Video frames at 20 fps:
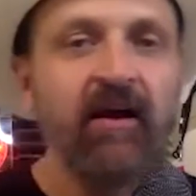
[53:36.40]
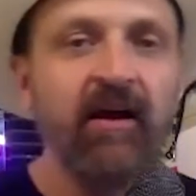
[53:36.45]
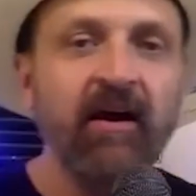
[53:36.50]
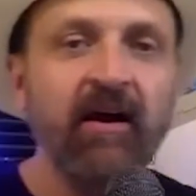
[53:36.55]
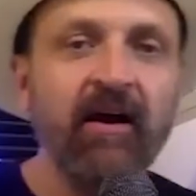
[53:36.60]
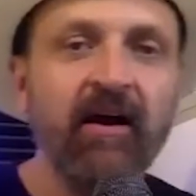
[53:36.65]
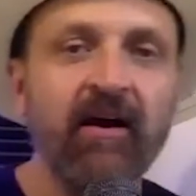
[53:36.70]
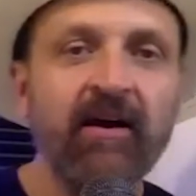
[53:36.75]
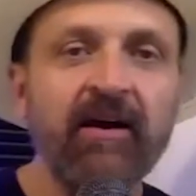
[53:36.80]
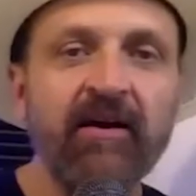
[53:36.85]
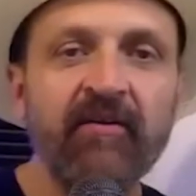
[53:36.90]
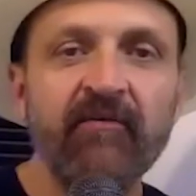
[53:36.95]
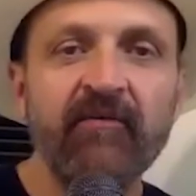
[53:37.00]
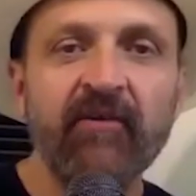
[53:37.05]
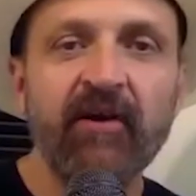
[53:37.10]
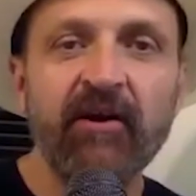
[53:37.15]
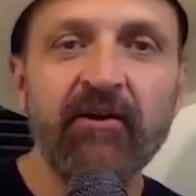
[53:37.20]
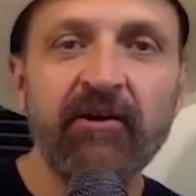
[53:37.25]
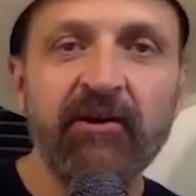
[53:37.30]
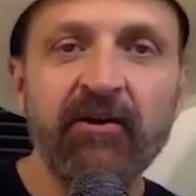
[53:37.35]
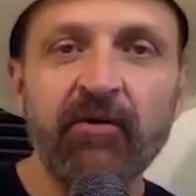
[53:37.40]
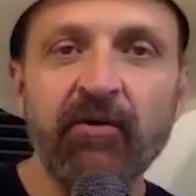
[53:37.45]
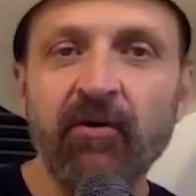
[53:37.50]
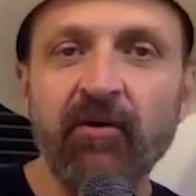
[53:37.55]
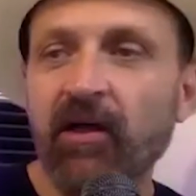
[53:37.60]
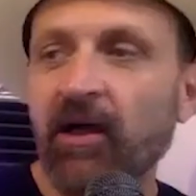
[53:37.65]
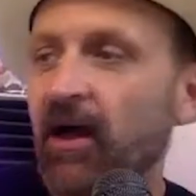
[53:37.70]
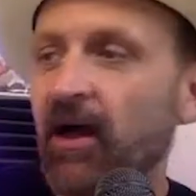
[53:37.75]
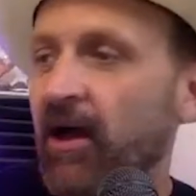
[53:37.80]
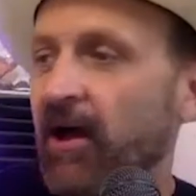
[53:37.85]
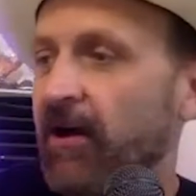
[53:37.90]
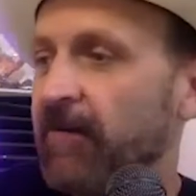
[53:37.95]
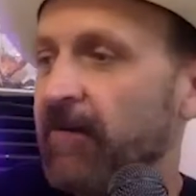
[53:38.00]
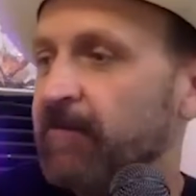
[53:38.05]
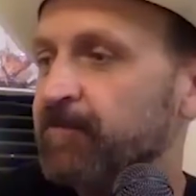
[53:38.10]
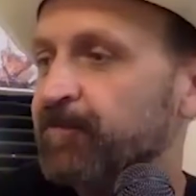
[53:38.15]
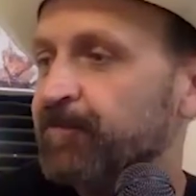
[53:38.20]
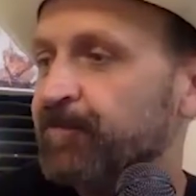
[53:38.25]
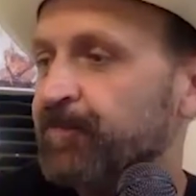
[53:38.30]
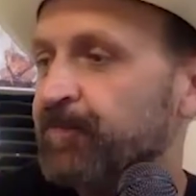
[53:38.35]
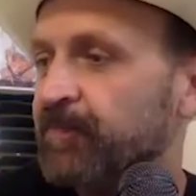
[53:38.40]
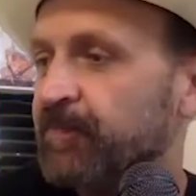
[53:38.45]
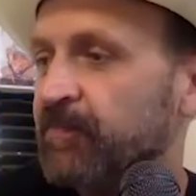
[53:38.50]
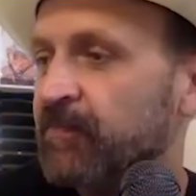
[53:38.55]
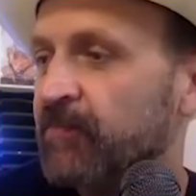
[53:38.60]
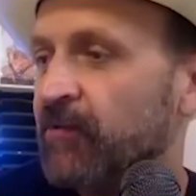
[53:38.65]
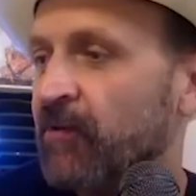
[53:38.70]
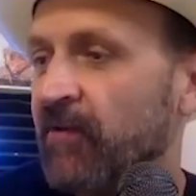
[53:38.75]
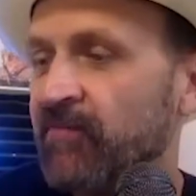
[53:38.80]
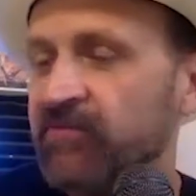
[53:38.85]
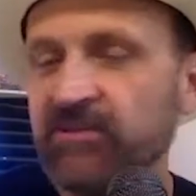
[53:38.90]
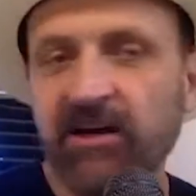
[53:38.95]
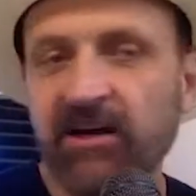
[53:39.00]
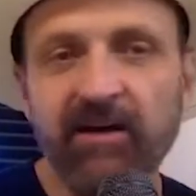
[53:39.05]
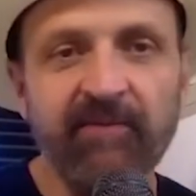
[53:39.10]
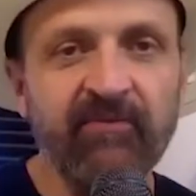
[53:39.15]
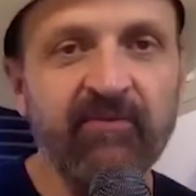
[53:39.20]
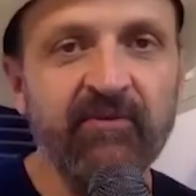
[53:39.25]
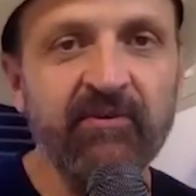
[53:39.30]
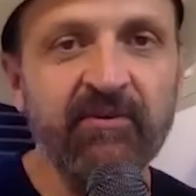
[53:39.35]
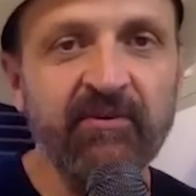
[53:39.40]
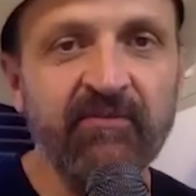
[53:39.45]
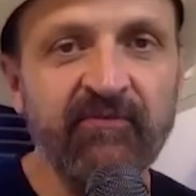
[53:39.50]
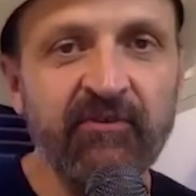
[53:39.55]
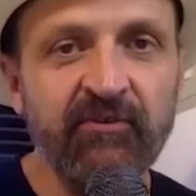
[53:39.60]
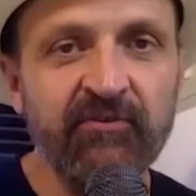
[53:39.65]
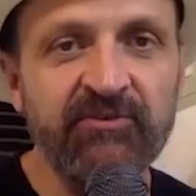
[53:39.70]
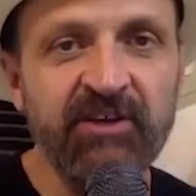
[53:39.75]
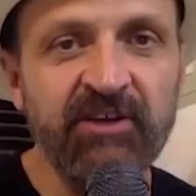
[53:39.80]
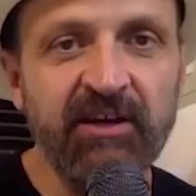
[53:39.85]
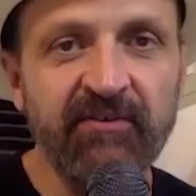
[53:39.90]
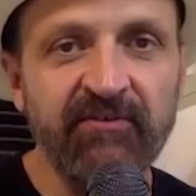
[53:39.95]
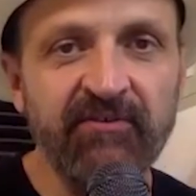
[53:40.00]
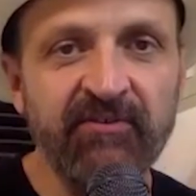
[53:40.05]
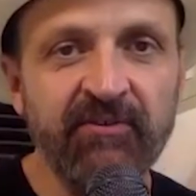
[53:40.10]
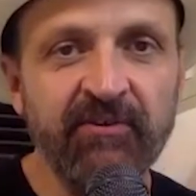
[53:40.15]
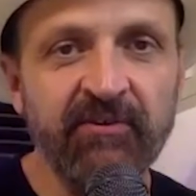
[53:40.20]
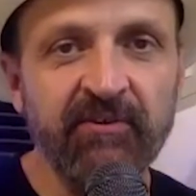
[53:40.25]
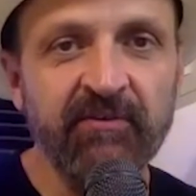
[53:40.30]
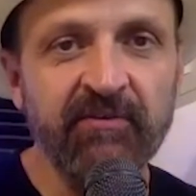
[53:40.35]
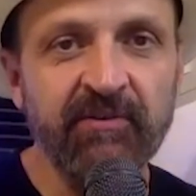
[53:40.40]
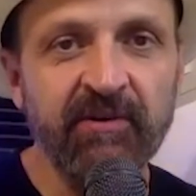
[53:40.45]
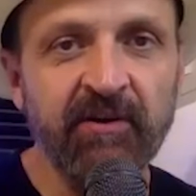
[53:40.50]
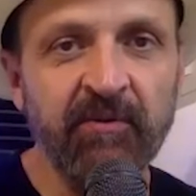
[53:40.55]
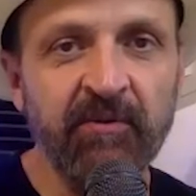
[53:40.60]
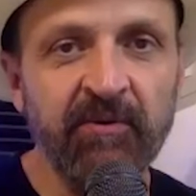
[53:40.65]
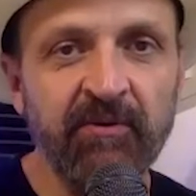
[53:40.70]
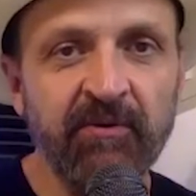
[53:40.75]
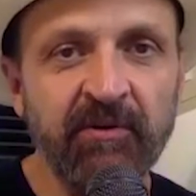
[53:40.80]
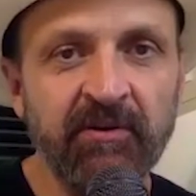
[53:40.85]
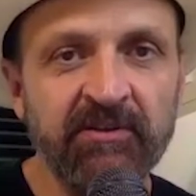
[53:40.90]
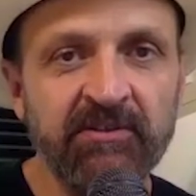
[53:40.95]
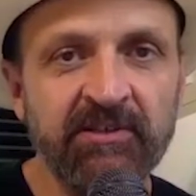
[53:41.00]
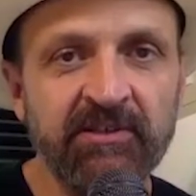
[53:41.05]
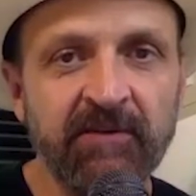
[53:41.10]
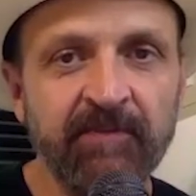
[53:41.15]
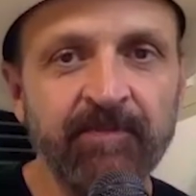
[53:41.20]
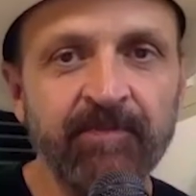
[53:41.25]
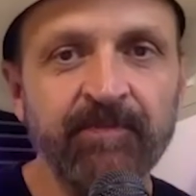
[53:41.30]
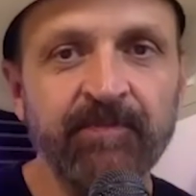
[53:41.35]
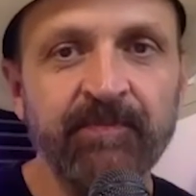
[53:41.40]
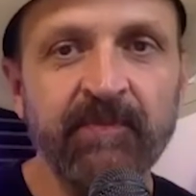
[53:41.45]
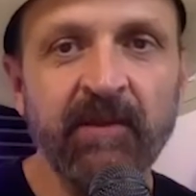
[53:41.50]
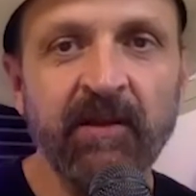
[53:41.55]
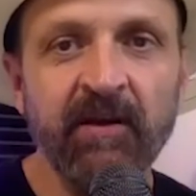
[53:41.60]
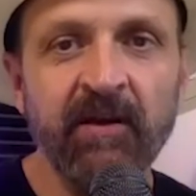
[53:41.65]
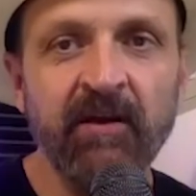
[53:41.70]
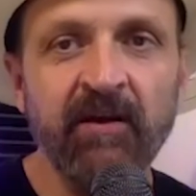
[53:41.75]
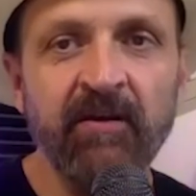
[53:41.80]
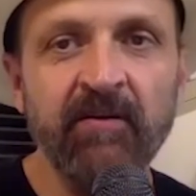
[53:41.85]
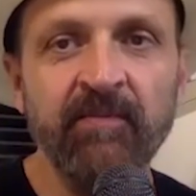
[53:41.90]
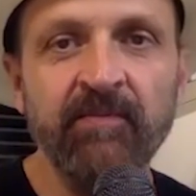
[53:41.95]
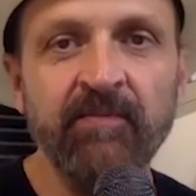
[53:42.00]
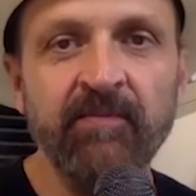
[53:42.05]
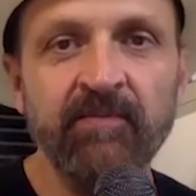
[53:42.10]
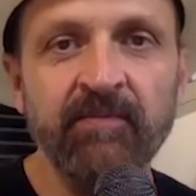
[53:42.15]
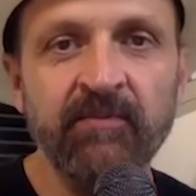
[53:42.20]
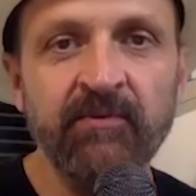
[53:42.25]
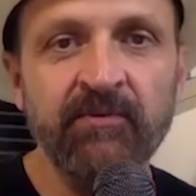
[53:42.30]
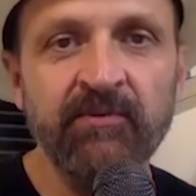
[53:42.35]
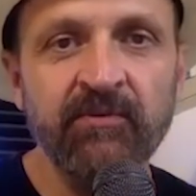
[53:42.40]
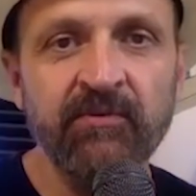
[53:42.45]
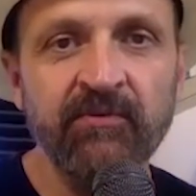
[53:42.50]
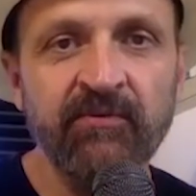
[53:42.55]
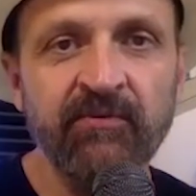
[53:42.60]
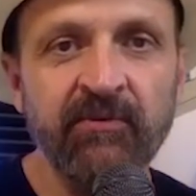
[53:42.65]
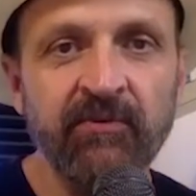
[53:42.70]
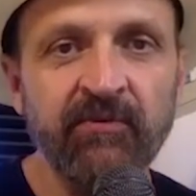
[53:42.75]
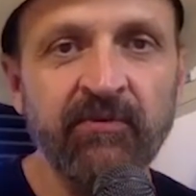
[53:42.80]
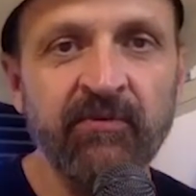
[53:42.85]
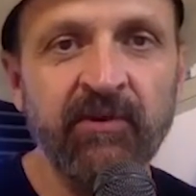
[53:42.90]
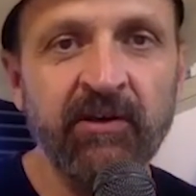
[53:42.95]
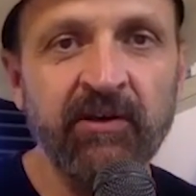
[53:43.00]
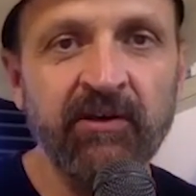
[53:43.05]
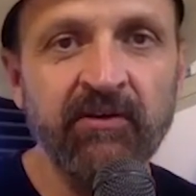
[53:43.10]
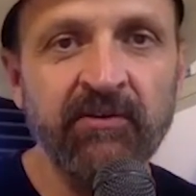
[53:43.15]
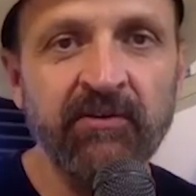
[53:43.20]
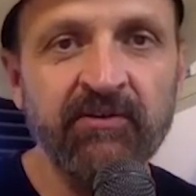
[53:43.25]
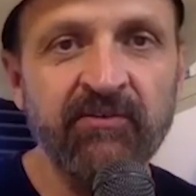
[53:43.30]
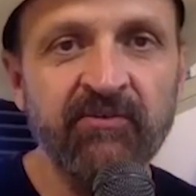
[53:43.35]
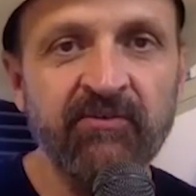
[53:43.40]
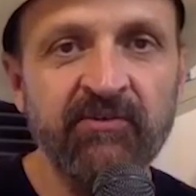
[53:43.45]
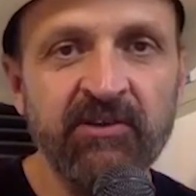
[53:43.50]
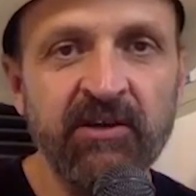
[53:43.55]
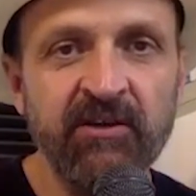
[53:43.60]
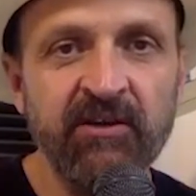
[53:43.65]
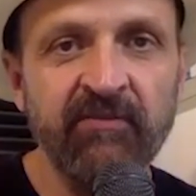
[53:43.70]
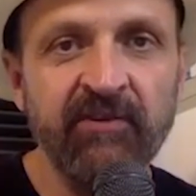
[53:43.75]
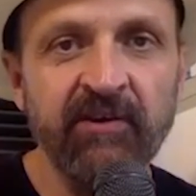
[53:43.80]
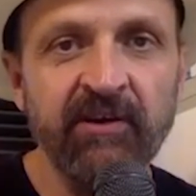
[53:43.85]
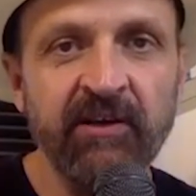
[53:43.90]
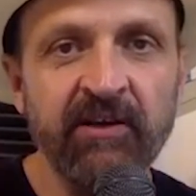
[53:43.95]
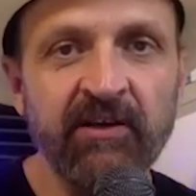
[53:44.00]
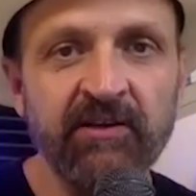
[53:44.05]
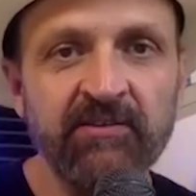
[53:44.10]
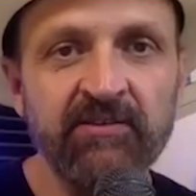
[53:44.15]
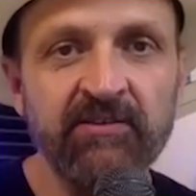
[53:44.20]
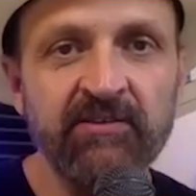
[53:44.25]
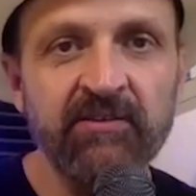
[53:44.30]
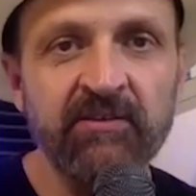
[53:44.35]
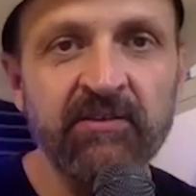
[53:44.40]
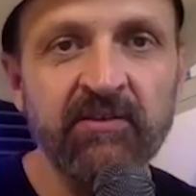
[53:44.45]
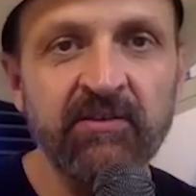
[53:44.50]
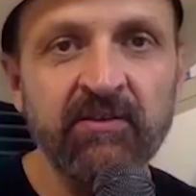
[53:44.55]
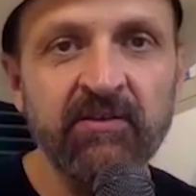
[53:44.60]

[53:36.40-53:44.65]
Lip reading: All right, very cool. Do we have time for a few Jeffs, or how are we doing on time? Do a few videos of Jeff, I guess.